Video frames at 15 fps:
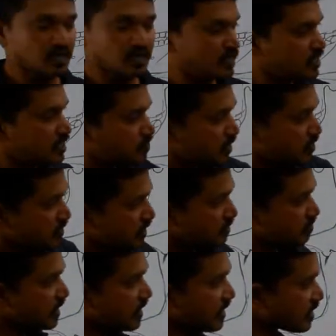This
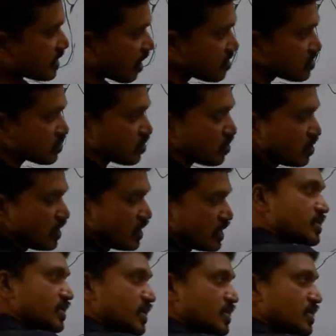prevertebral layer also
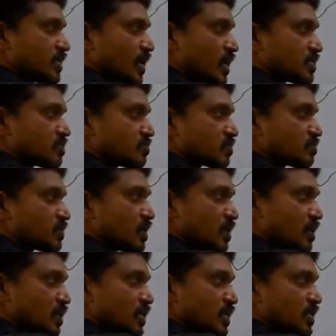taking origin from the
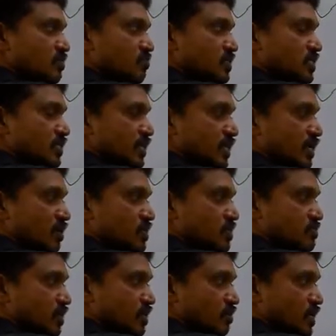investing layer of deep
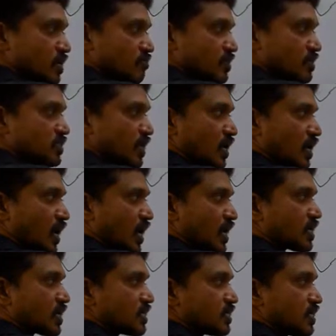cervical fascia
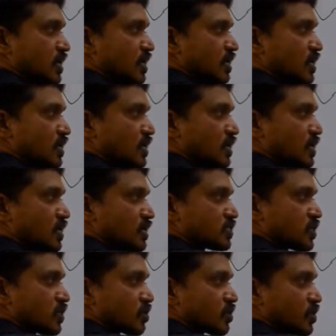underneath the
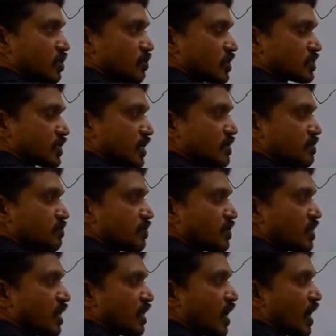sternocleidomastoid
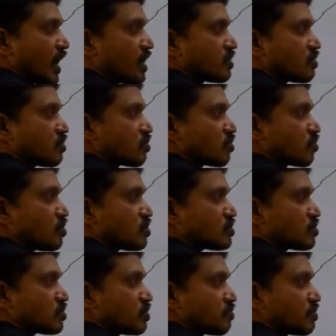and
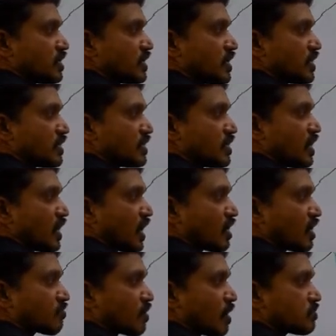goes medially
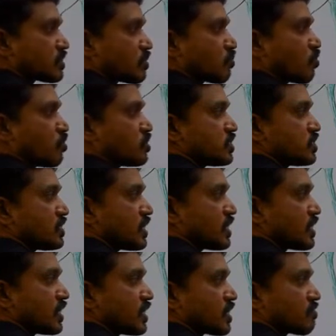and forms a posterior
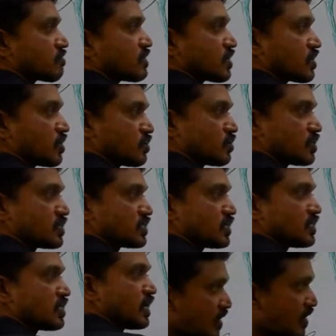layer of the carotid sheath,
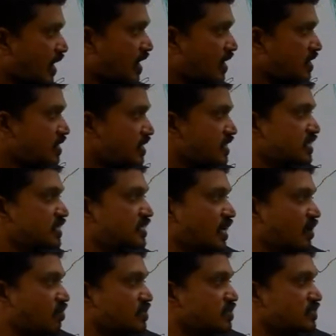and it
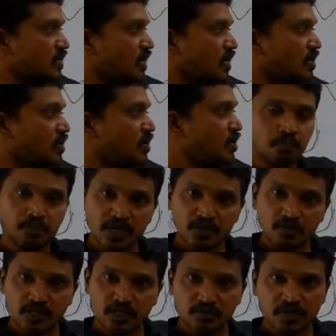covers the
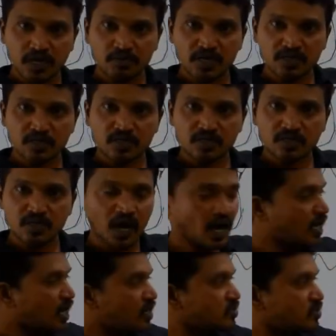prevertebral muscles and
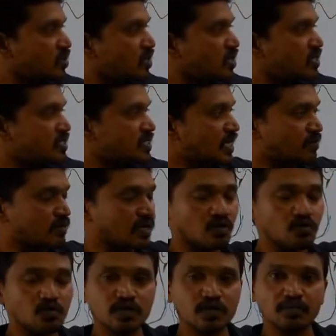also cervical
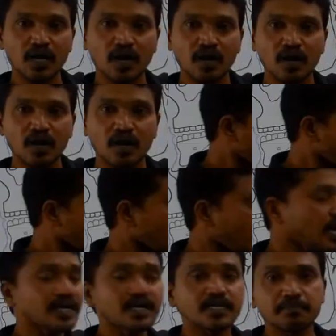vertebra,
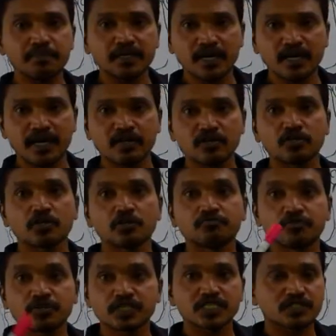and at the midline
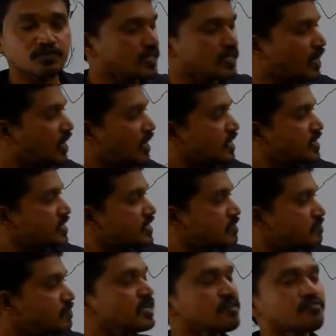fuses with the
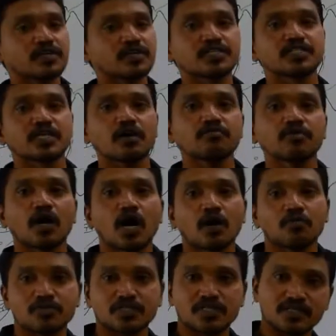similar fascia of
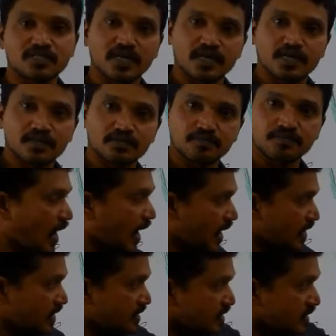opposite side,
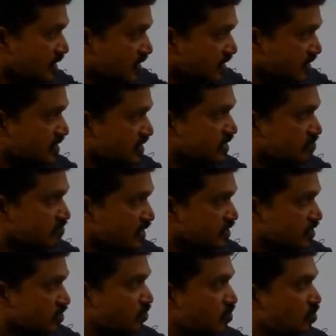and this will
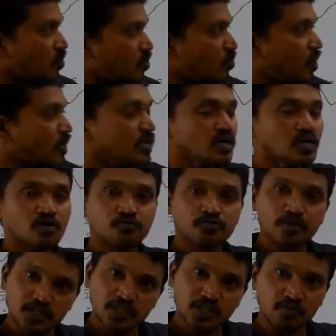give one
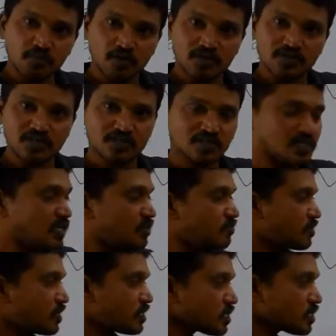facial process. That
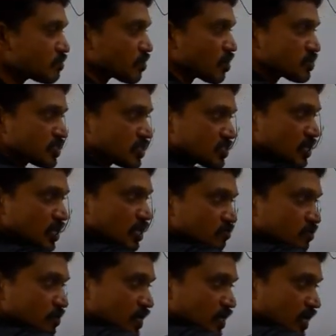facial process
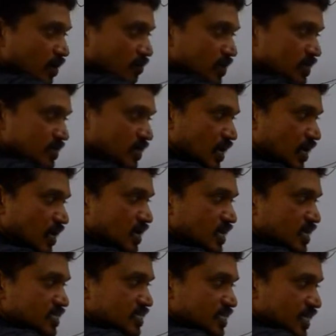will be covering the
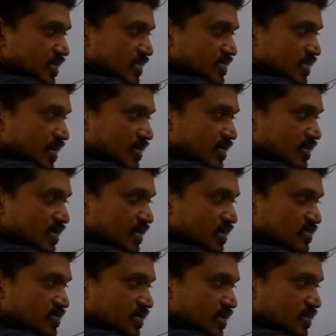scalenus anterior,
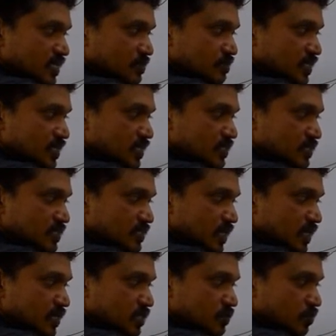scalenus medius,
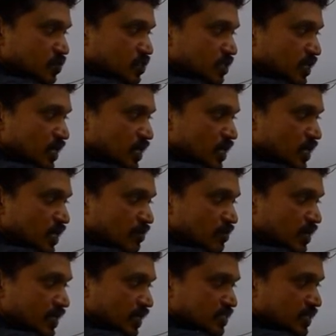scalenus posterior,
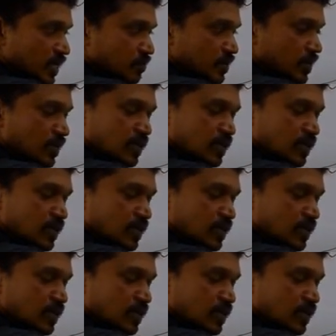levator scapulae.